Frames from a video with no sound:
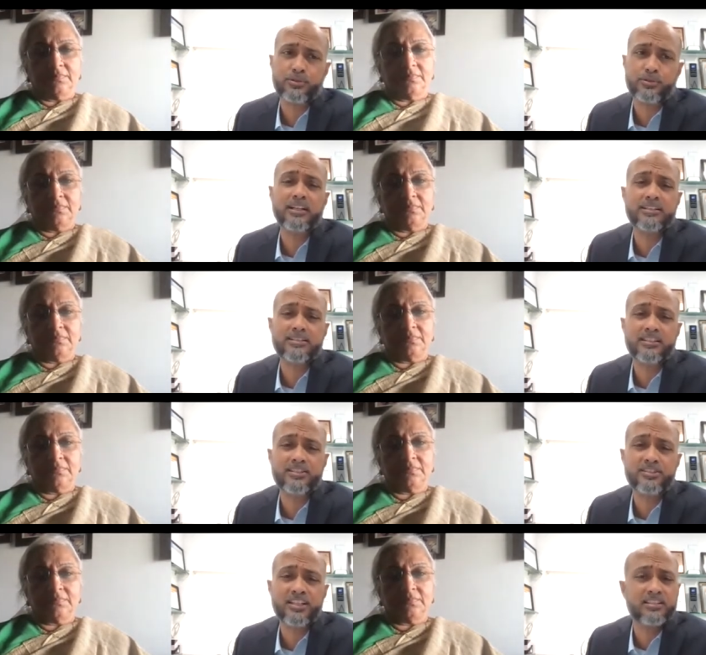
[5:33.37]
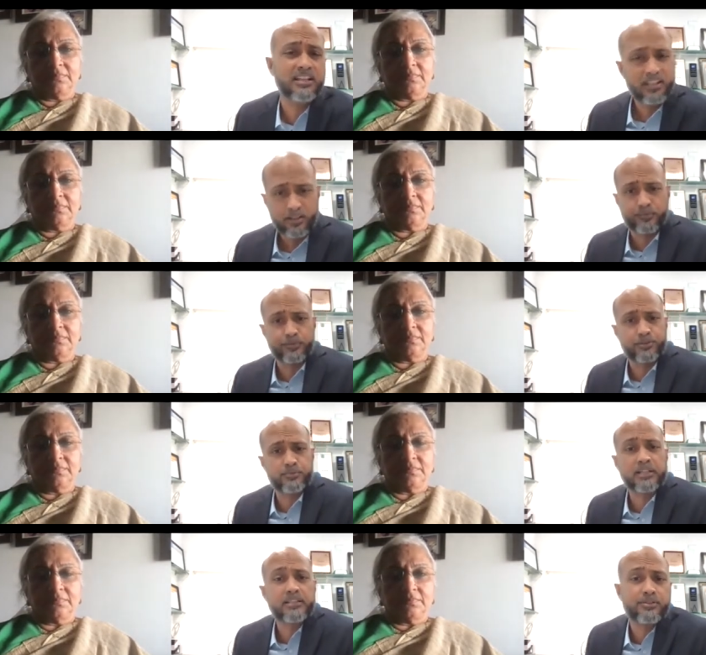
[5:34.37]
Speaker 1: home loan industry has changed.
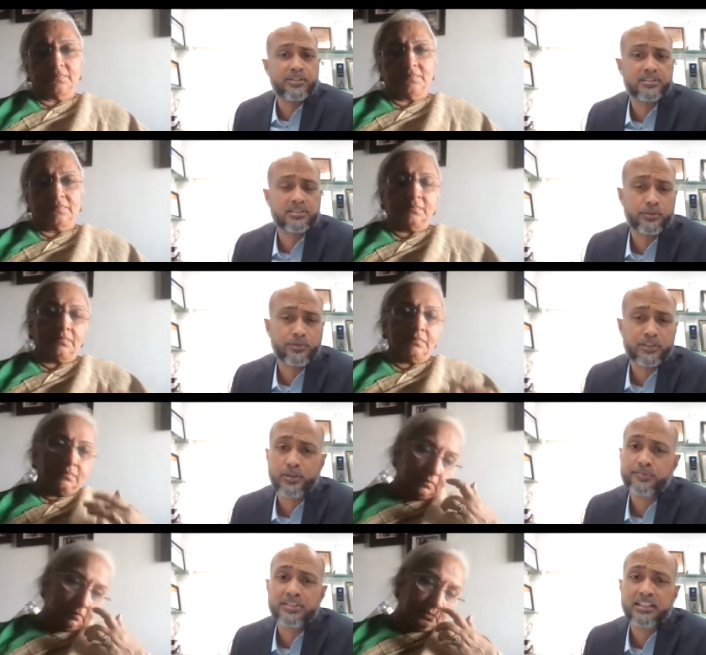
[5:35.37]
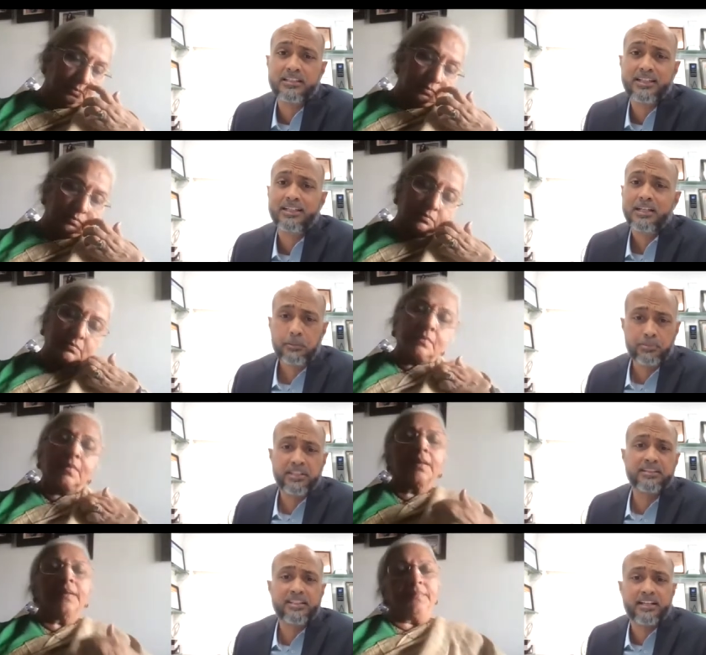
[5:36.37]
Of course, because you're a stalwart, you have seen there,
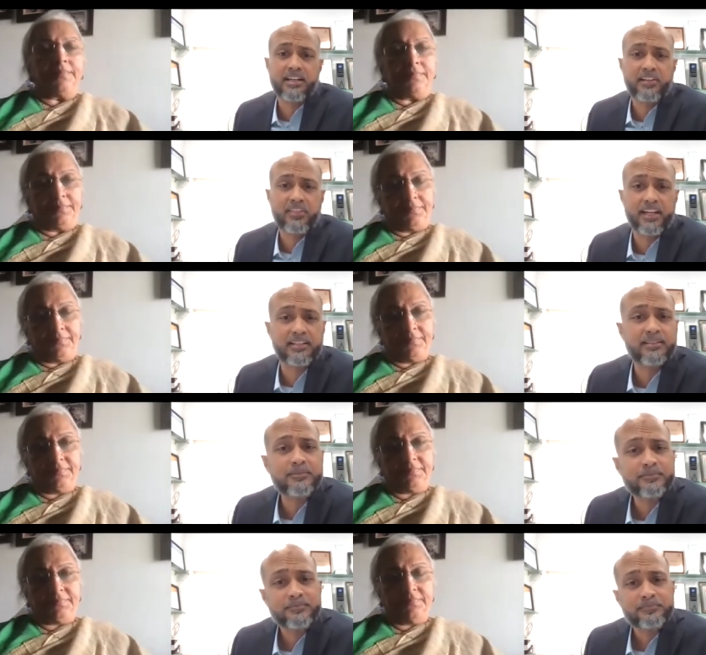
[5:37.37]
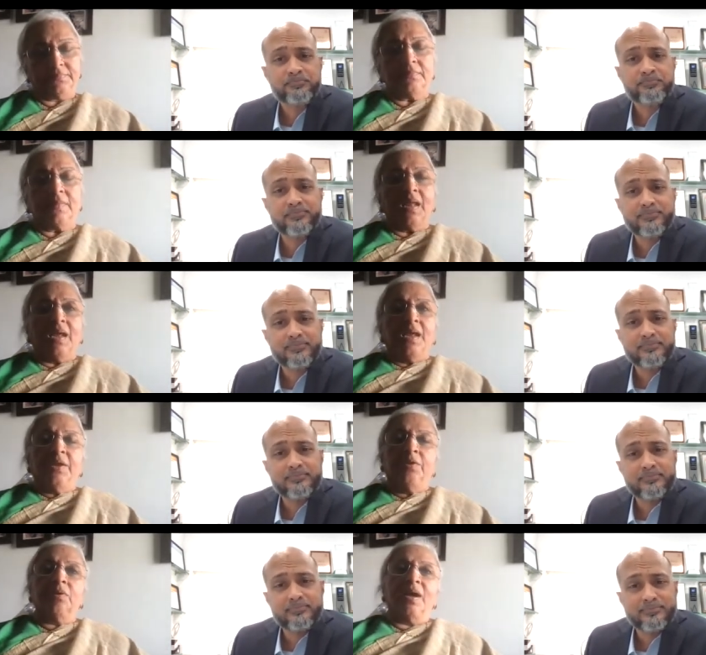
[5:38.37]
been there and done that.
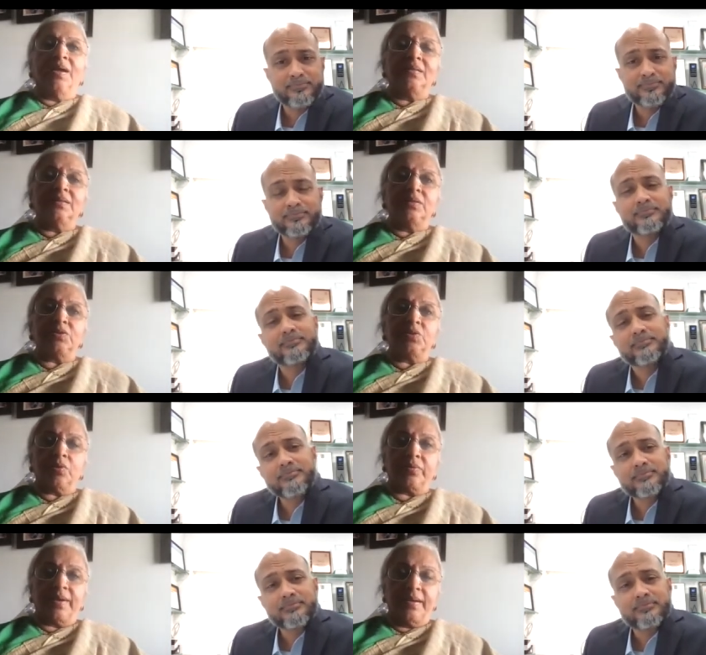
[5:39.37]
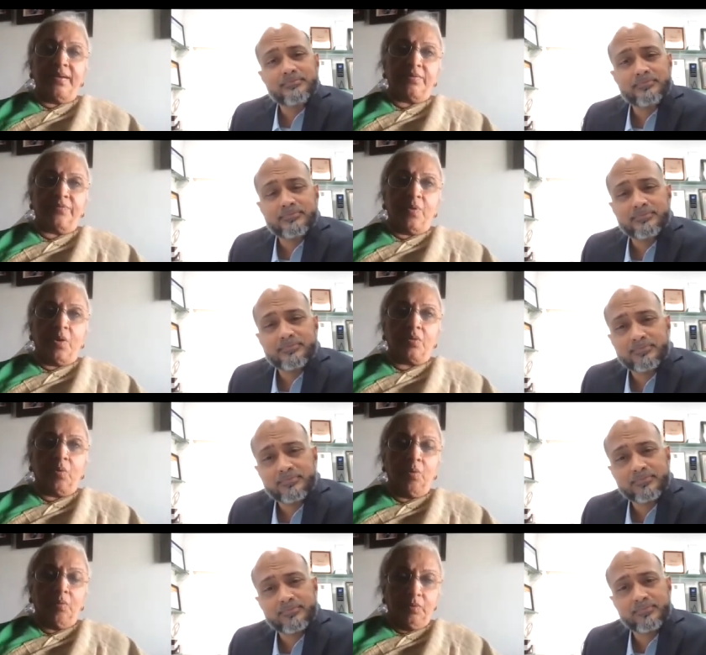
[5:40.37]
Speaker 2: You know, I think this whole credit for
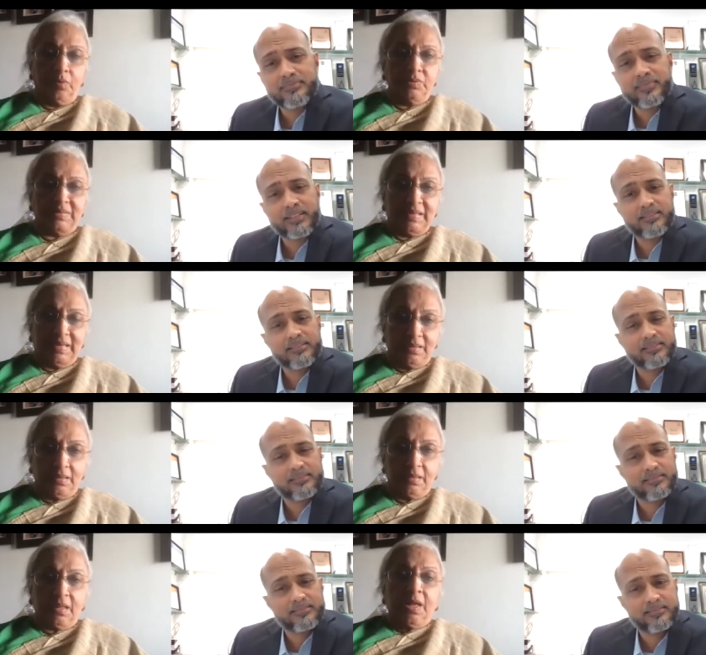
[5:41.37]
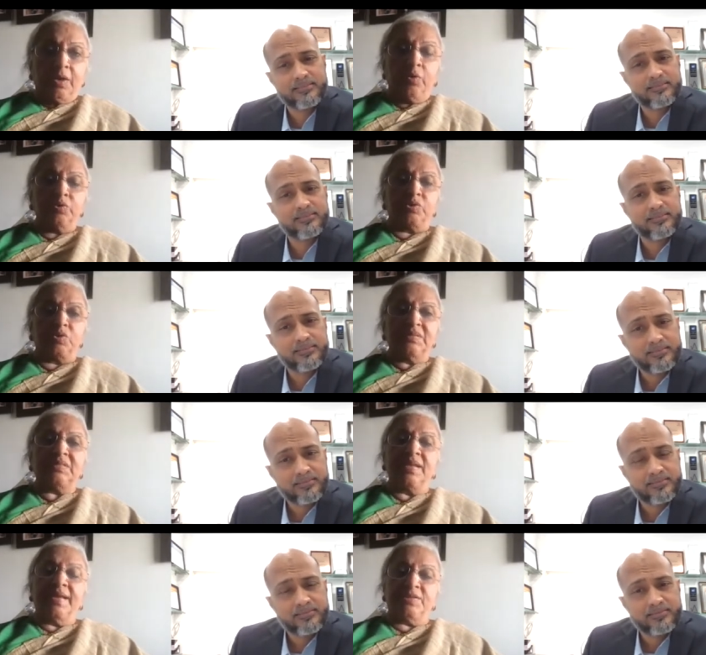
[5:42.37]
home loans in India goes to
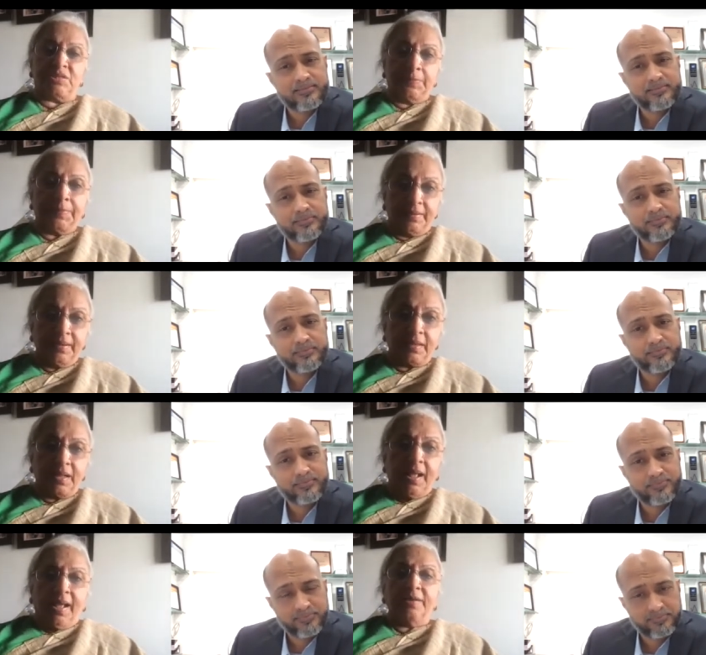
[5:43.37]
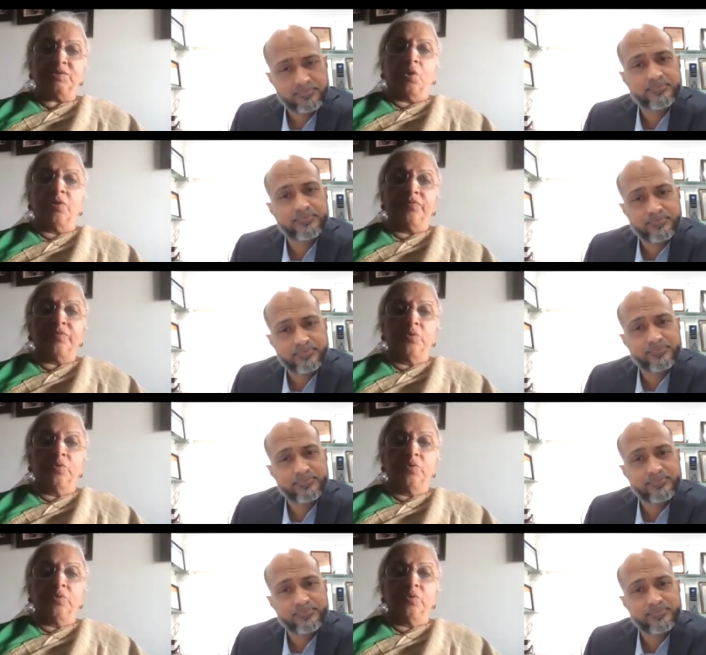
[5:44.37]
Mr. H.T. Parekh. As all of you